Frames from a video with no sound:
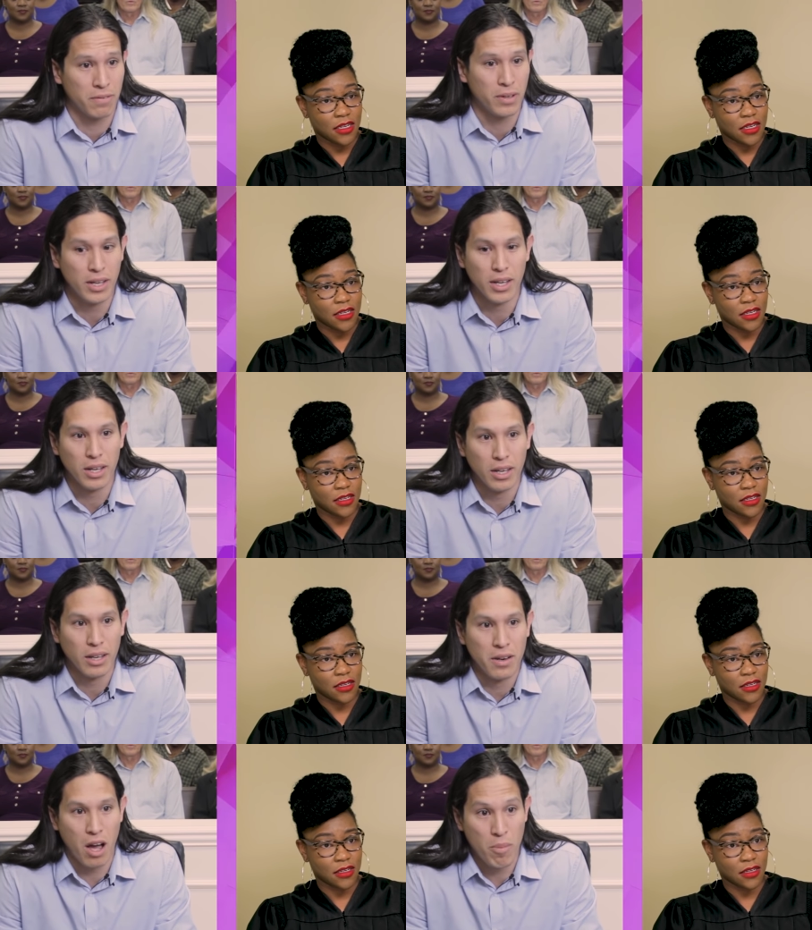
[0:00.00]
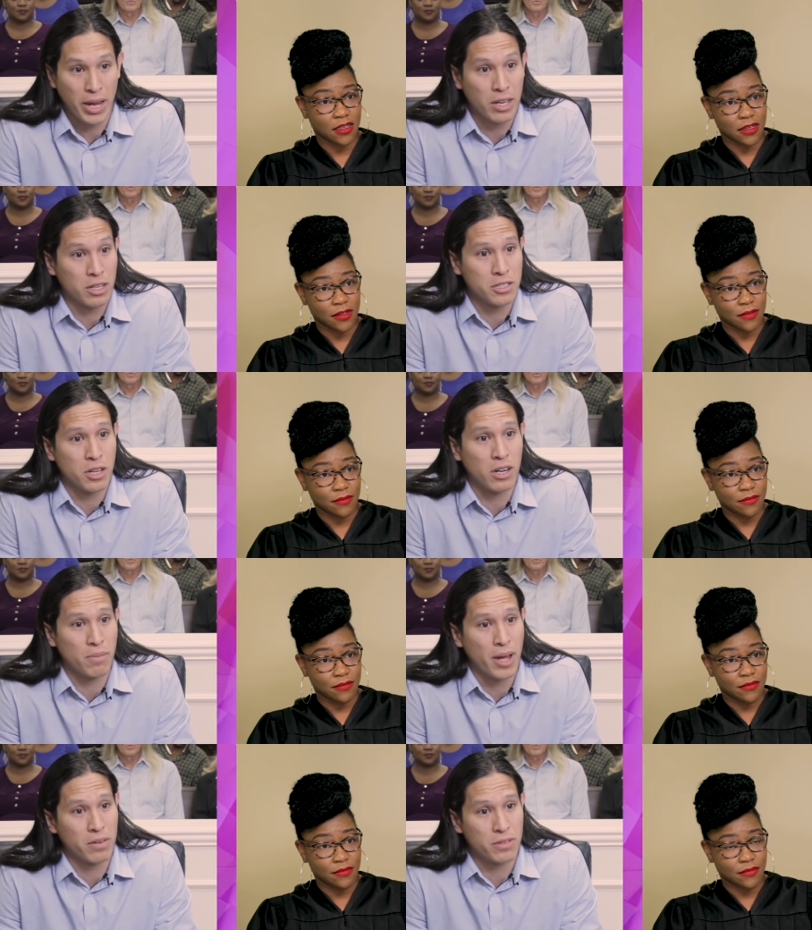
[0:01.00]
Speaker 1: I'm not making a certain
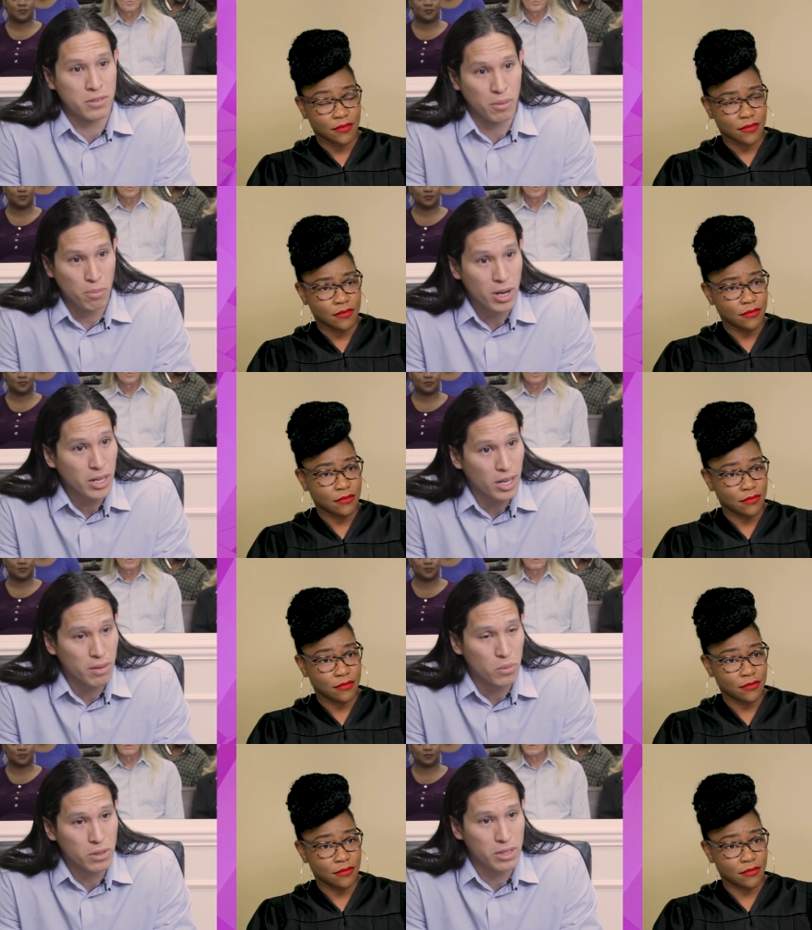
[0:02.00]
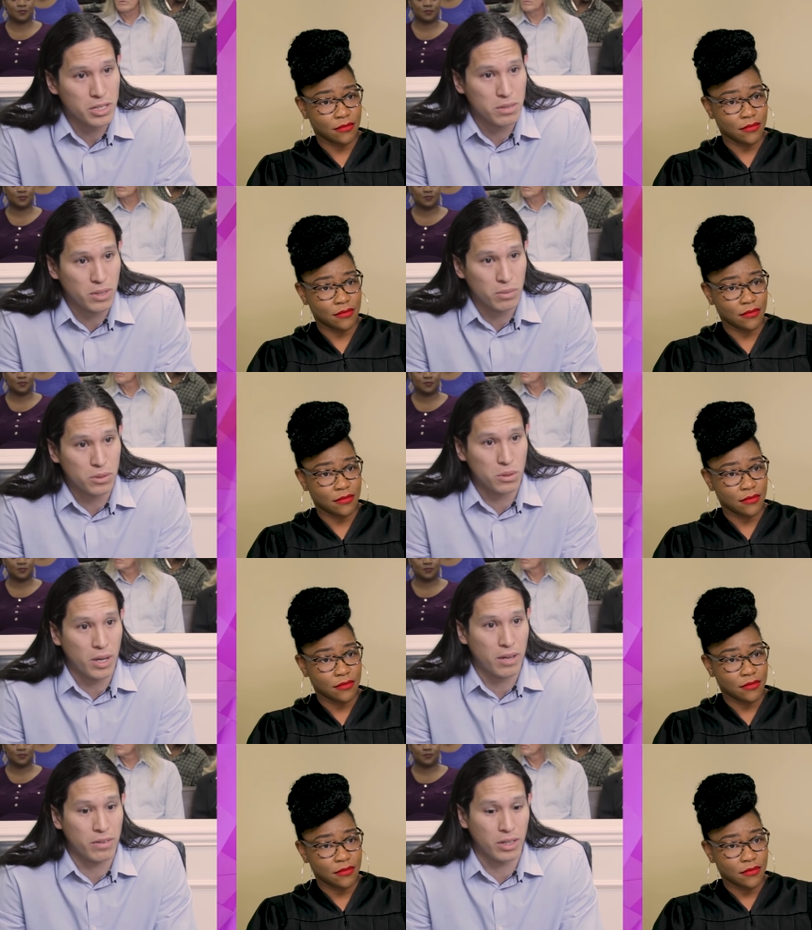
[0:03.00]
amount of money anymore, then I should be able to
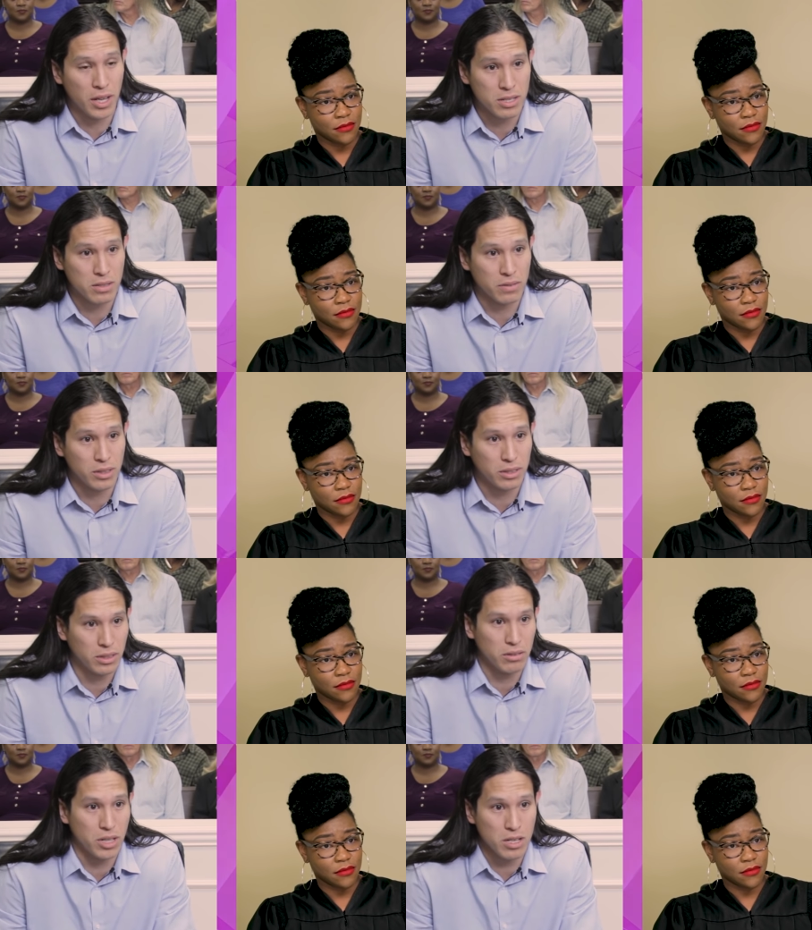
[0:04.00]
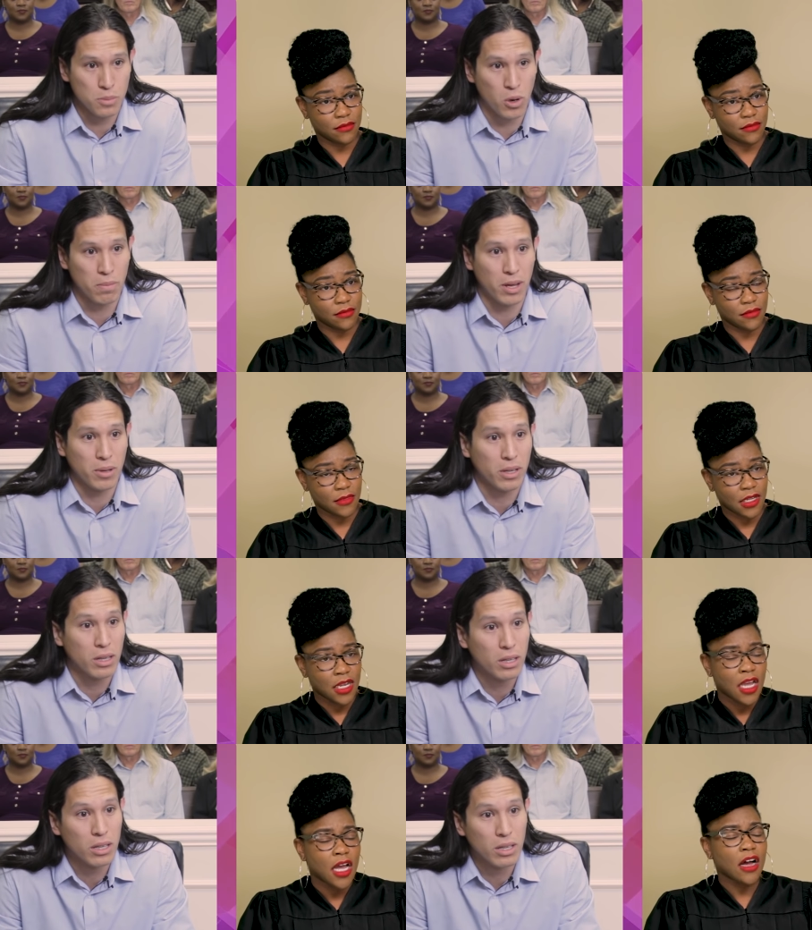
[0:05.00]
have a less of a you know child support payment.
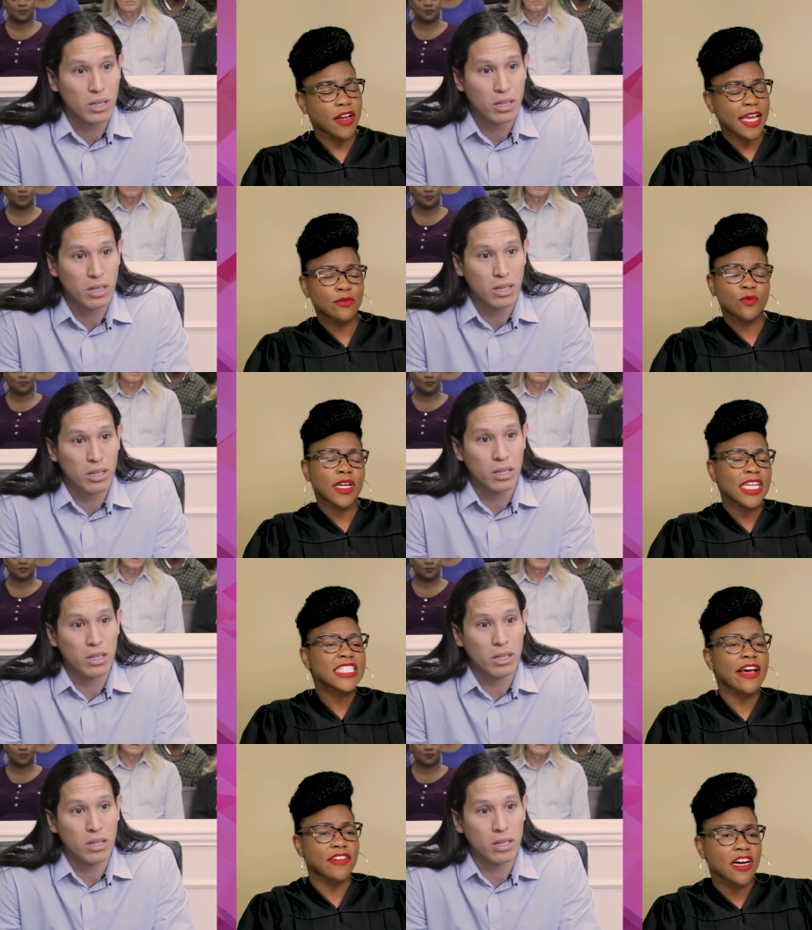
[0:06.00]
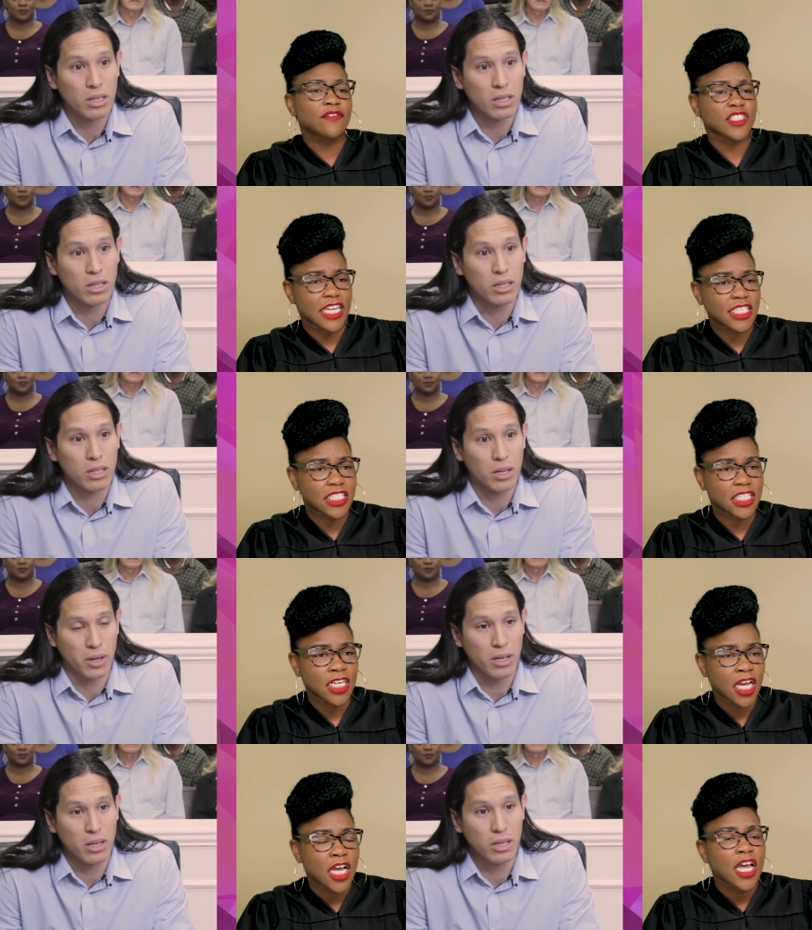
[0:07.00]
Speaker 2: Okay, well, let's have a conversation.
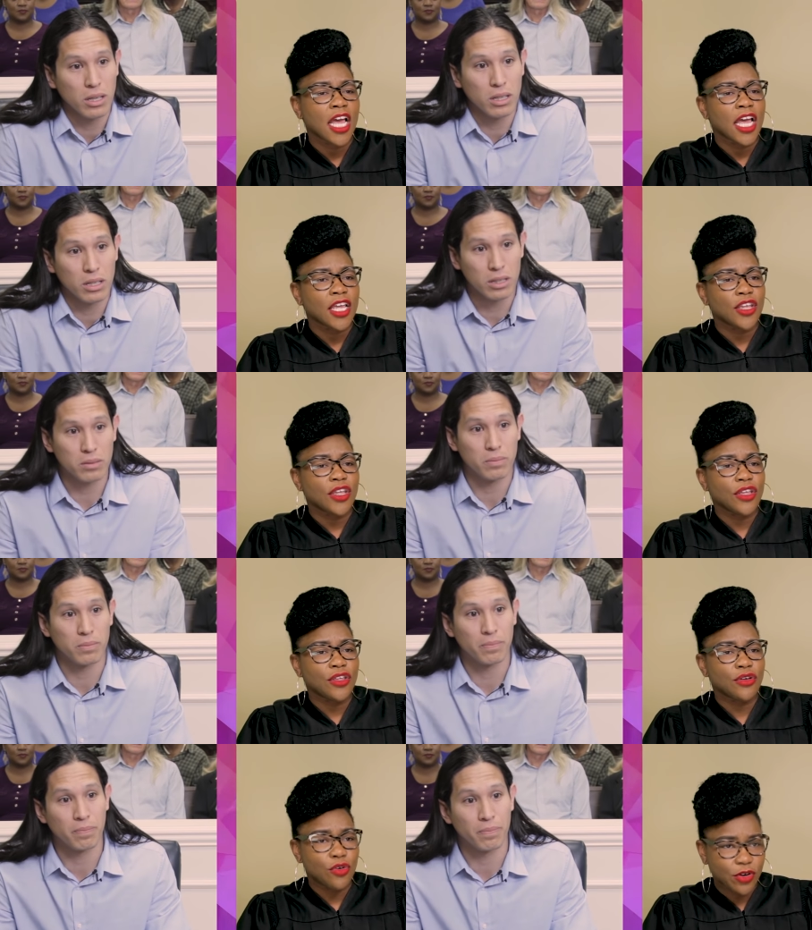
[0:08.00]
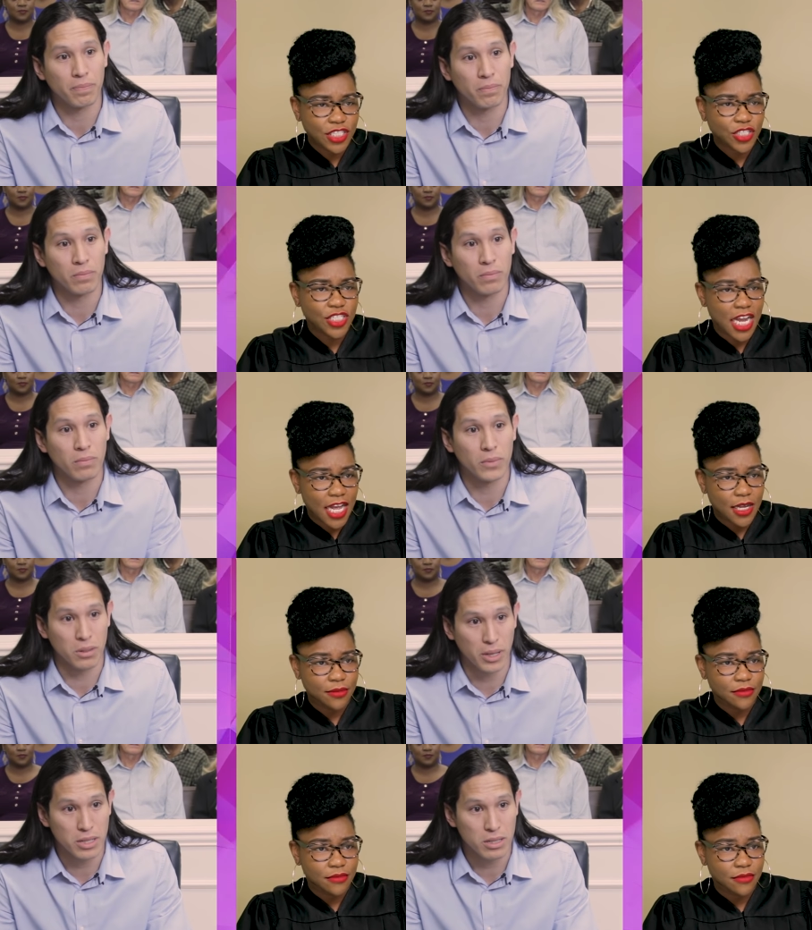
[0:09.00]
Okay. You quit your job.
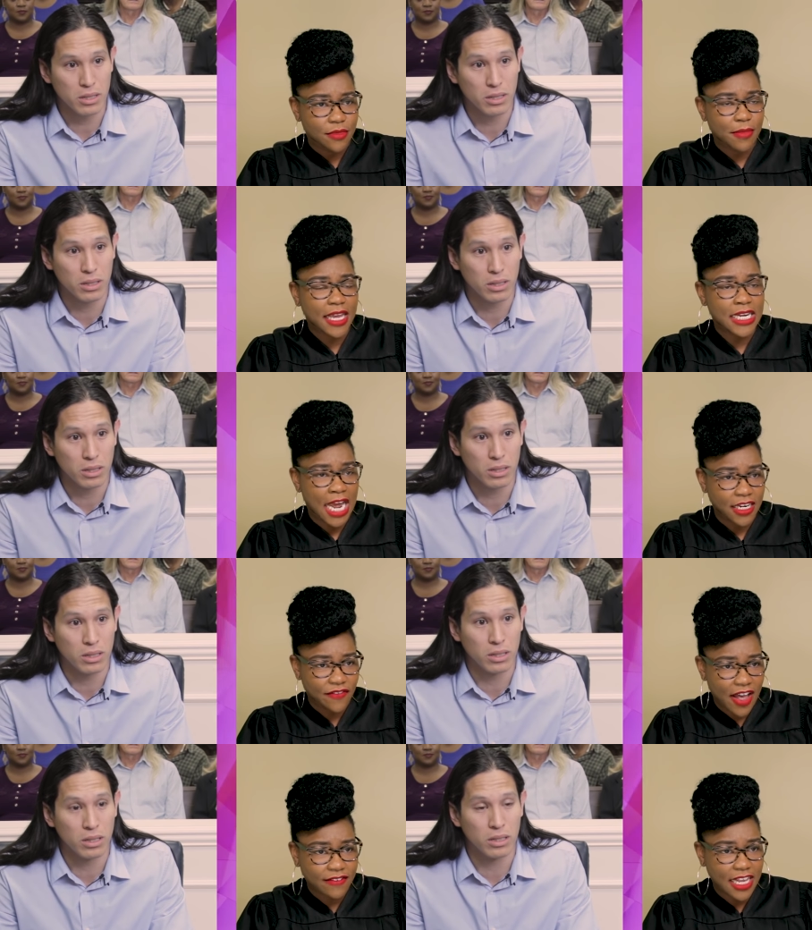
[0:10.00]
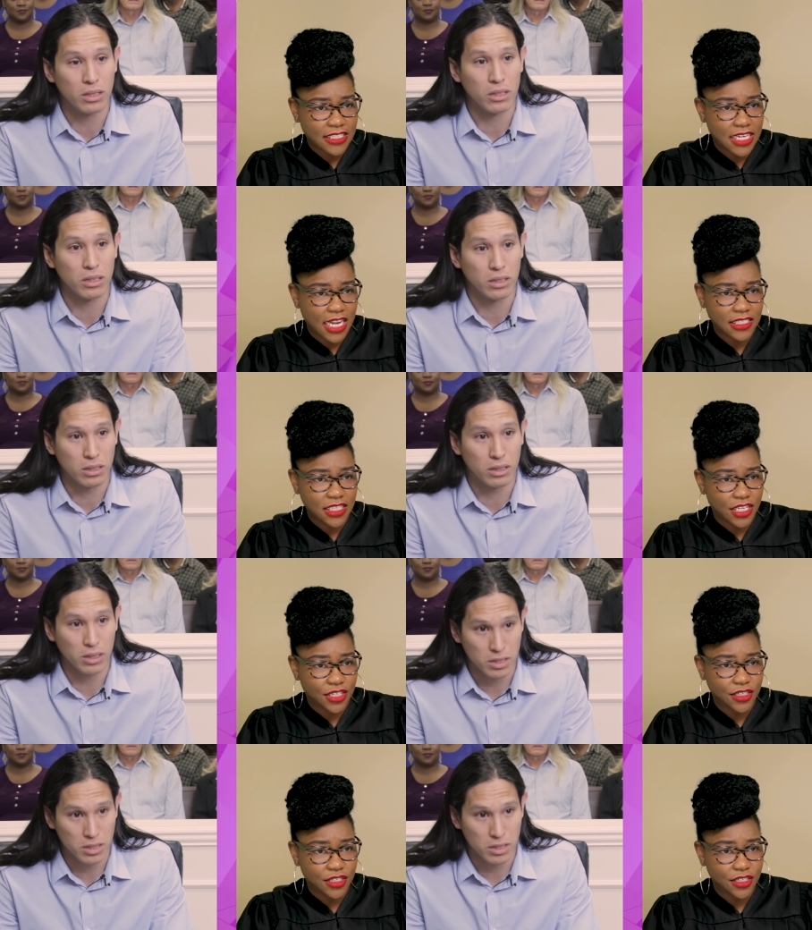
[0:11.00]
Correct. Making ninety-five thousand dollars a year.